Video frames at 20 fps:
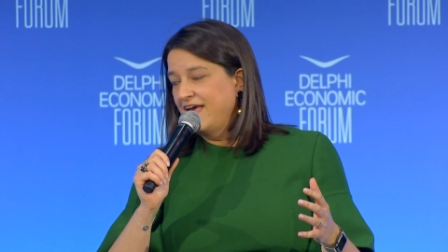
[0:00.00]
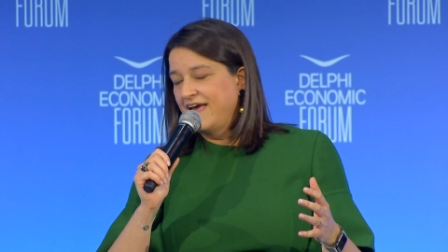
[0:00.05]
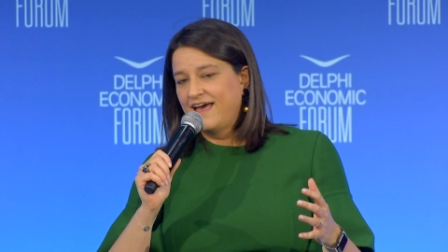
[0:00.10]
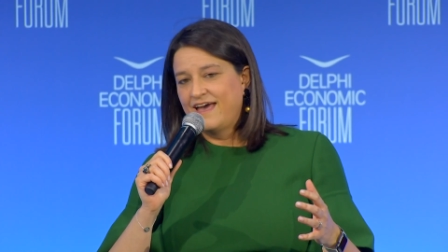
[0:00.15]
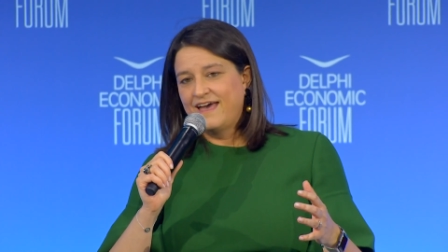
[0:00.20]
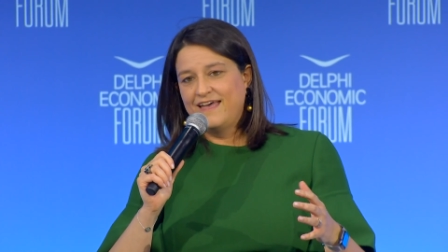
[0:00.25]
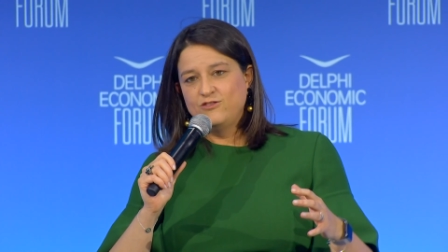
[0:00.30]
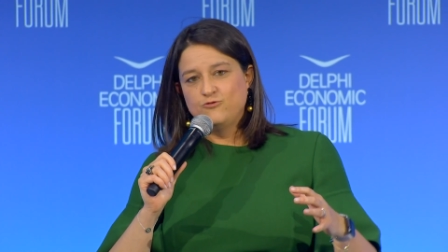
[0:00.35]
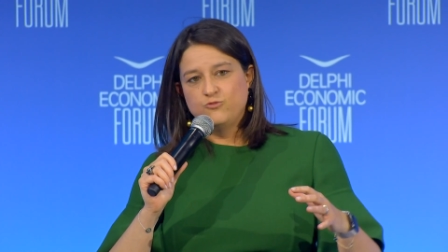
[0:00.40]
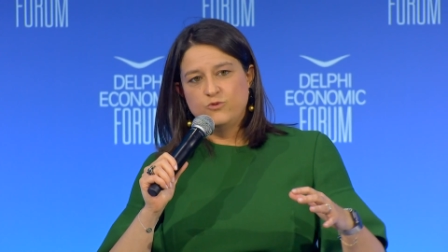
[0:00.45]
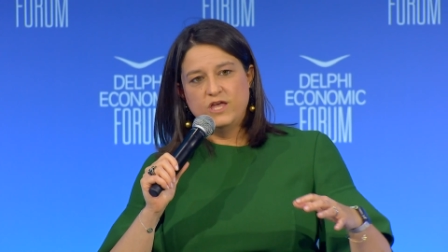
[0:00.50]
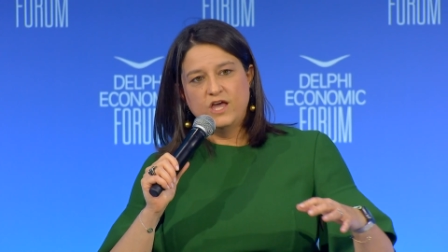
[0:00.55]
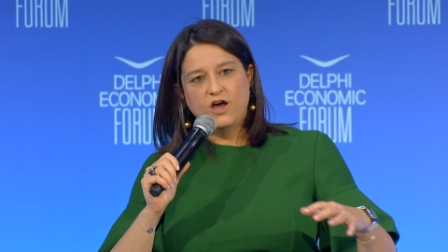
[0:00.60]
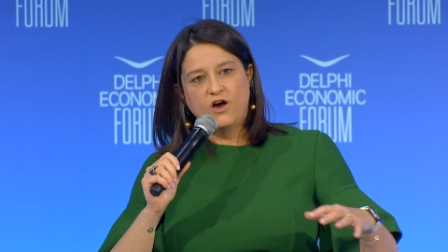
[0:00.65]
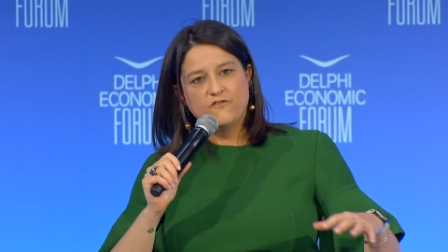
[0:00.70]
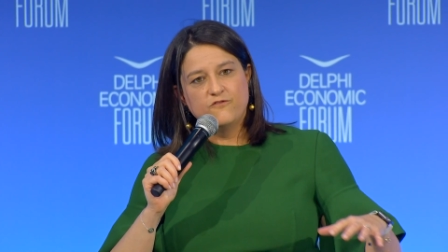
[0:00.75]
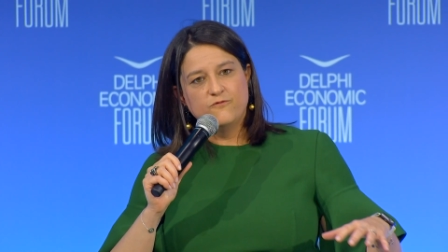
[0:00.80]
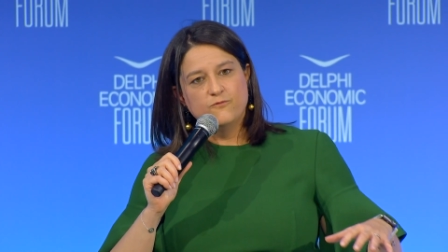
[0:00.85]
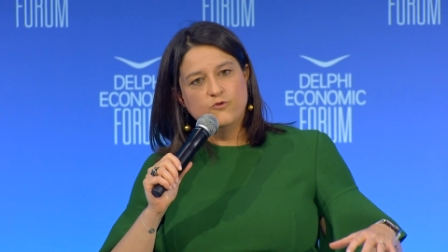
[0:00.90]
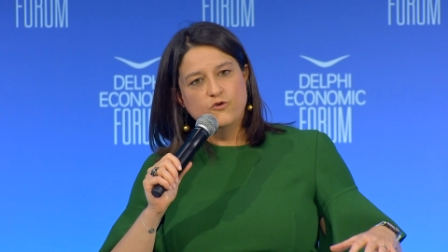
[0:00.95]
and we
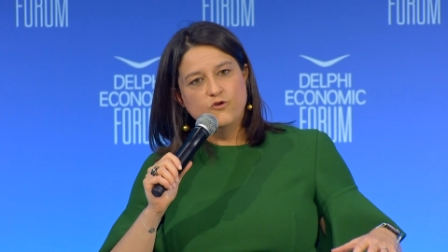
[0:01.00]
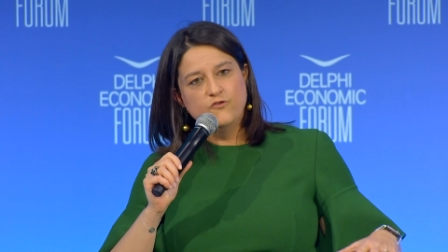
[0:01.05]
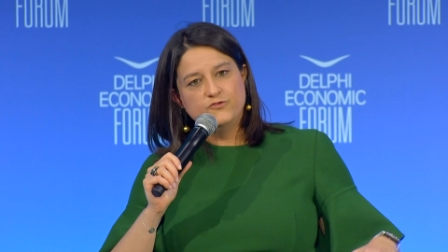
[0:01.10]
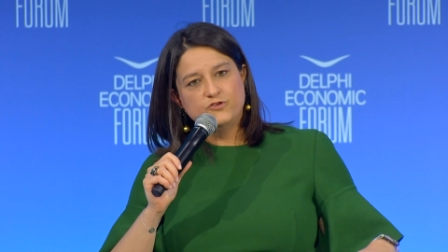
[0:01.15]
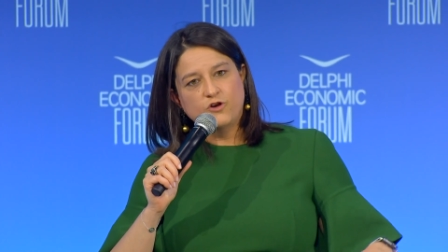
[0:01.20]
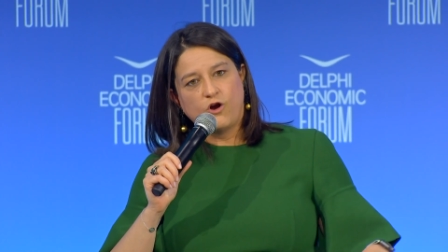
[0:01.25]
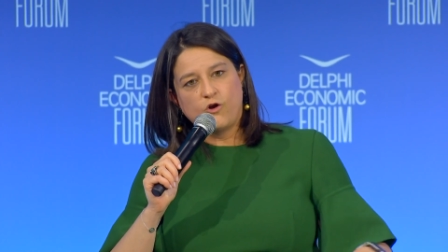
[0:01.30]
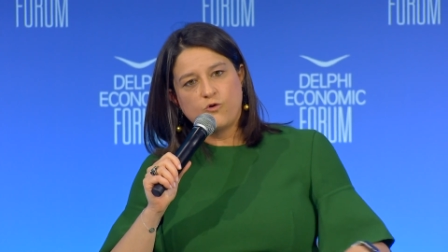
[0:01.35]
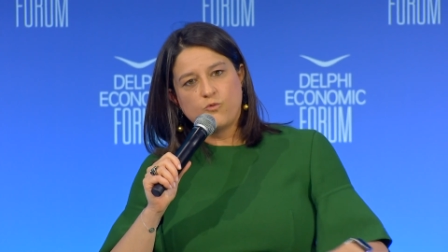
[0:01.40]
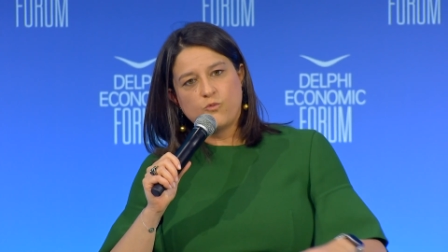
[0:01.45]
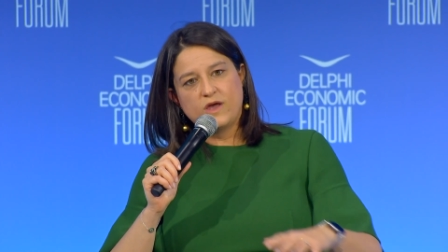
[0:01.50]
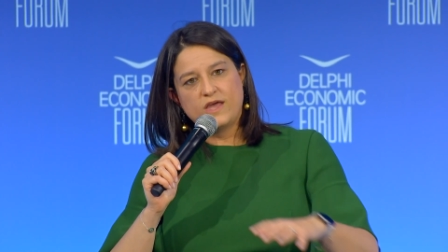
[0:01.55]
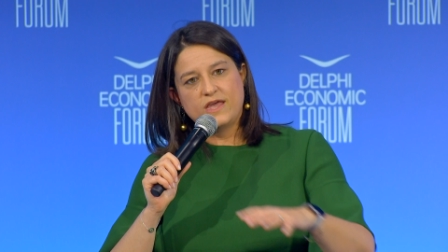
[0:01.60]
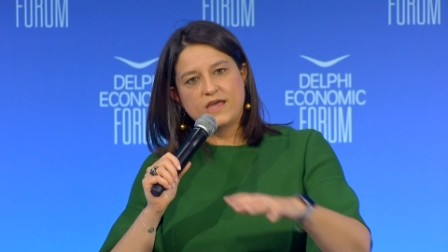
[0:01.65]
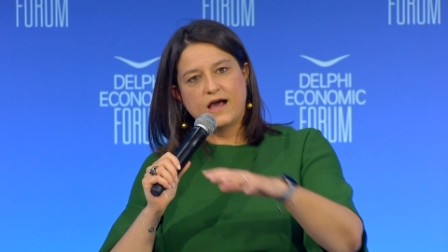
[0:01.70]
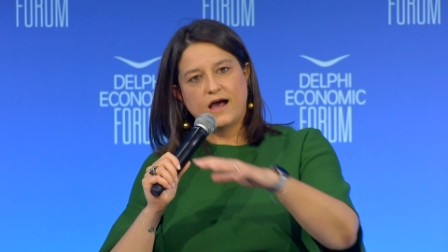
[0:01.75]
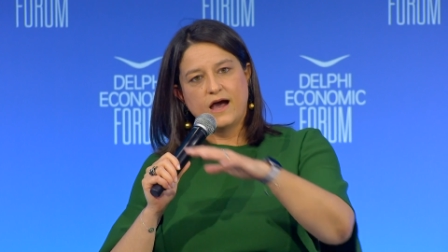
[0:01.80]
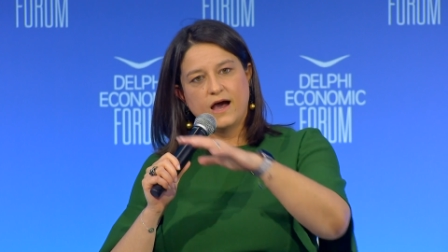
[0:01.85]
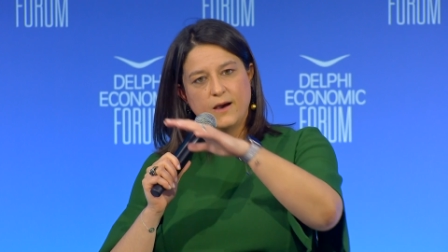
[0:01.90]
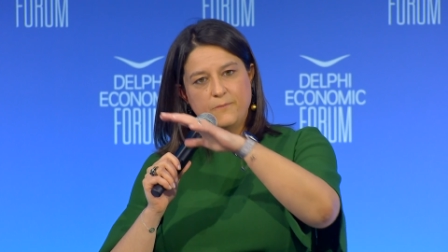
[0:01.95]
have moved our way
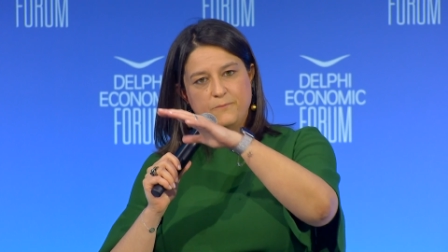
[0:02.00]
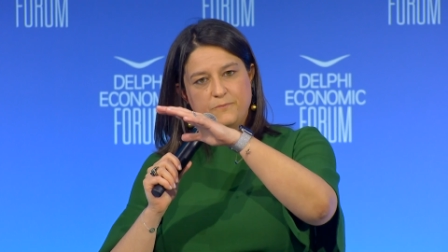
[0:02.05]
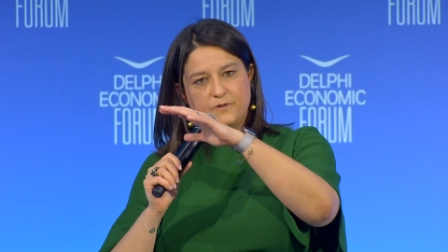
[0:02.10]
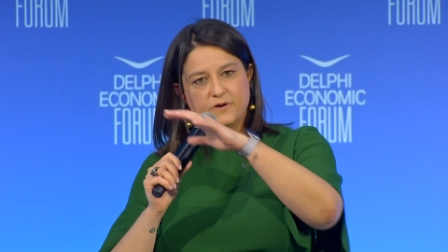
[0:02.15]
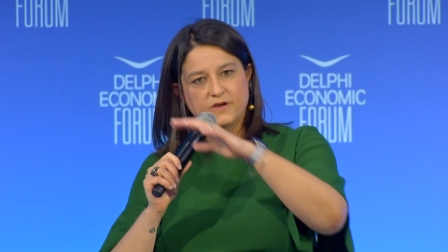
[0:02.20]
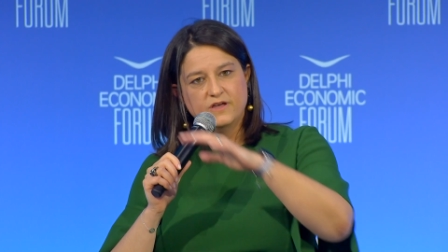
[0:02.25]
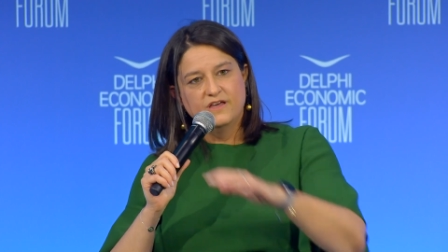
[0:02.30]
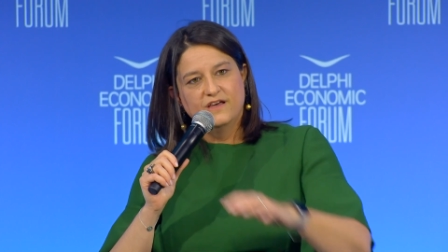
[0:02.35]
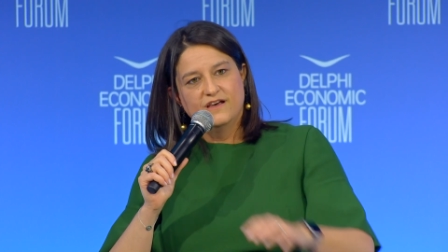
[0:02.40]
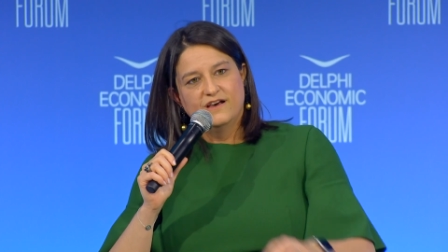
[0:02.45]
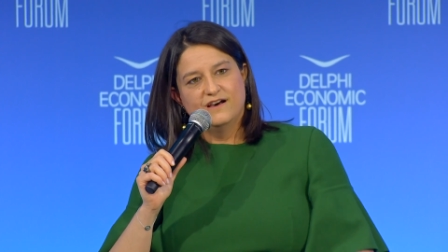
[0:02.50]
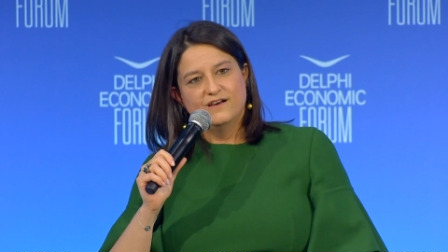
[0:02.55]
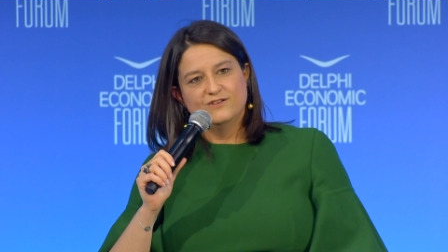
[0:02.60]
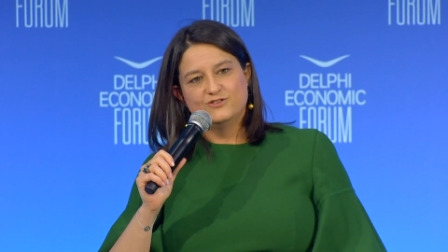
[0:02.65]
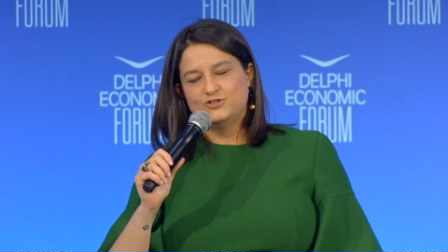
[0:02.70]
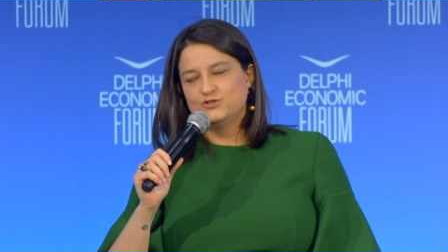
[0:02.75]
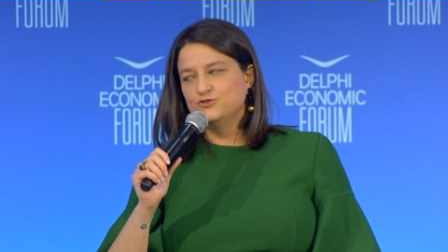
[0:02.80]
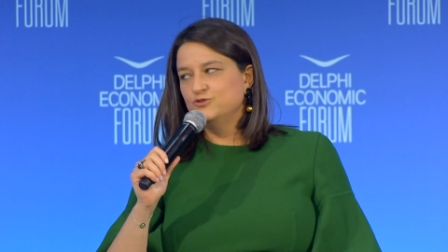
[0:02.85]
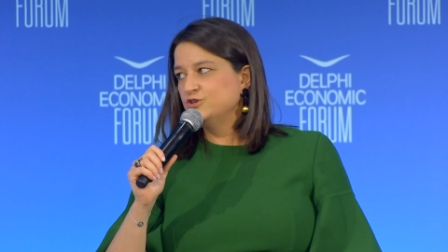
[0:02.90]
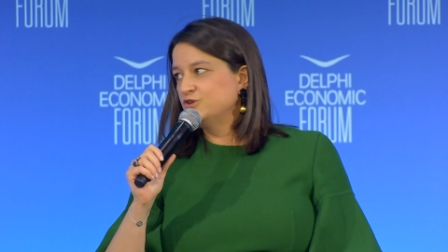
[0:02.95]
up uh,
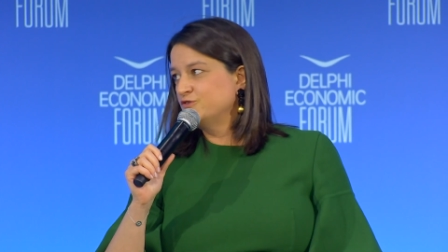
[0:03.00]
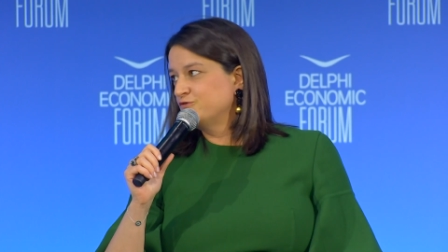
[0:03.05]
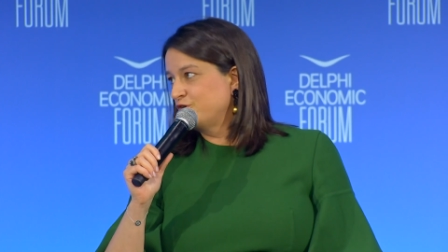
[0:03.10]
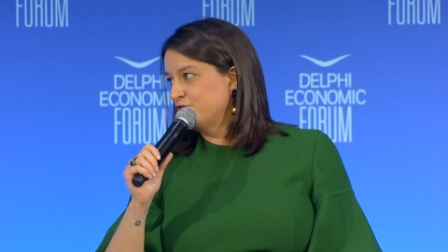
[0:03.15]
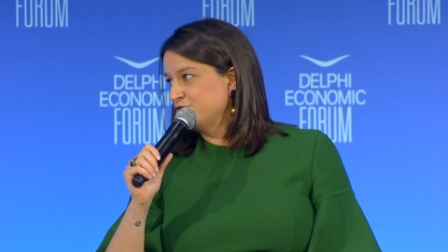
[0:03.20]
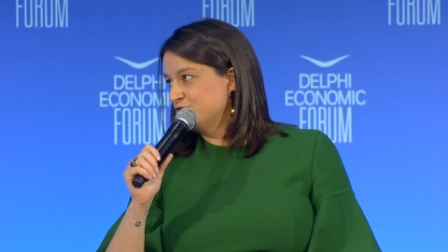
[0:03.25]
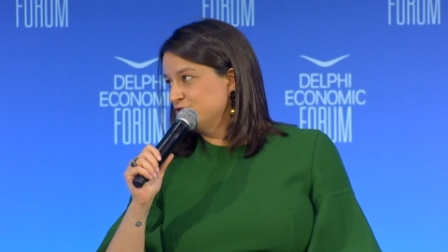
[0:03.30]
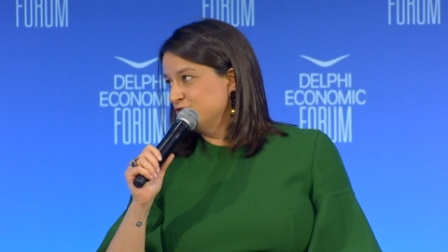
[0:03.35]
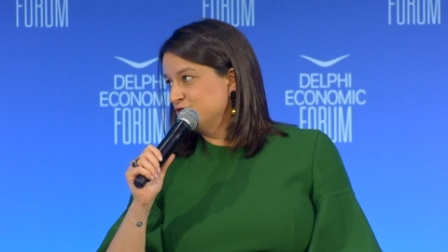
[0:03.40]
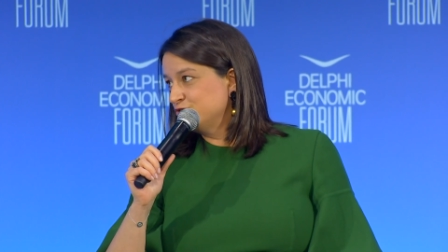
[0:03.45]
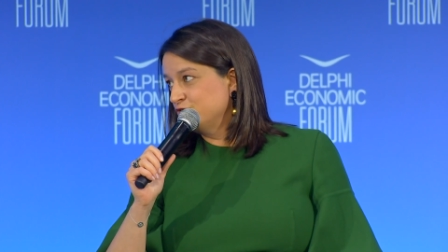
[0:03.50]
to universities.